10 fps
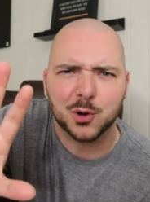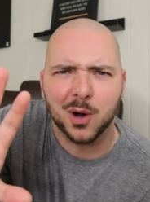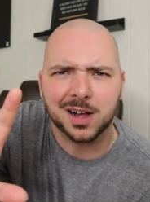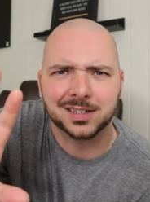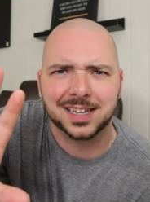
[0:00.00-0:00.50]

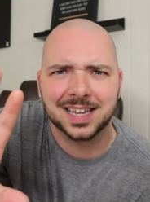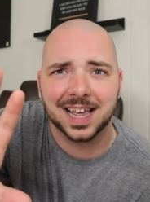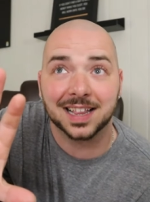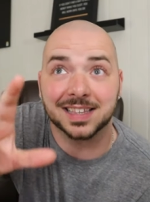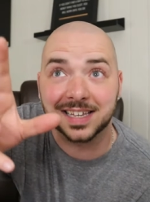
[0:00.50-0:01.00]
quality
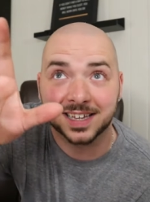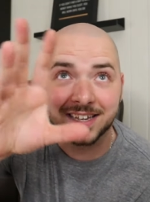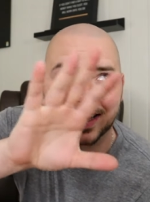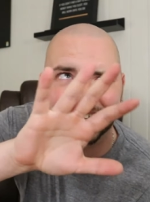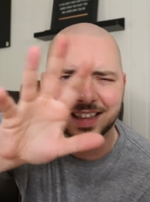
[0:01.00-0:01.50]
and the
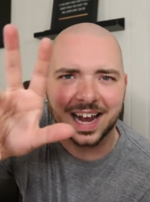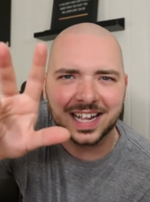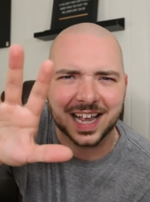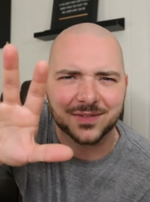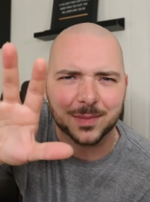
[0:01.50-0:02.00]

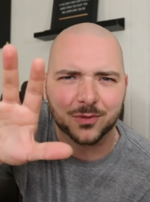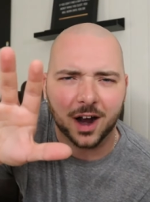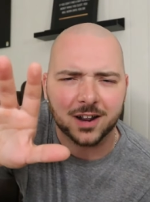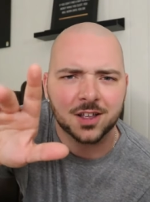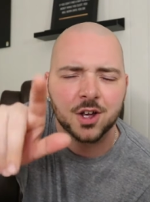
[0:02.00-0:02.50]
lighting I've
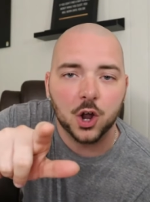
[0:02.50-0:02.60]
upgraded,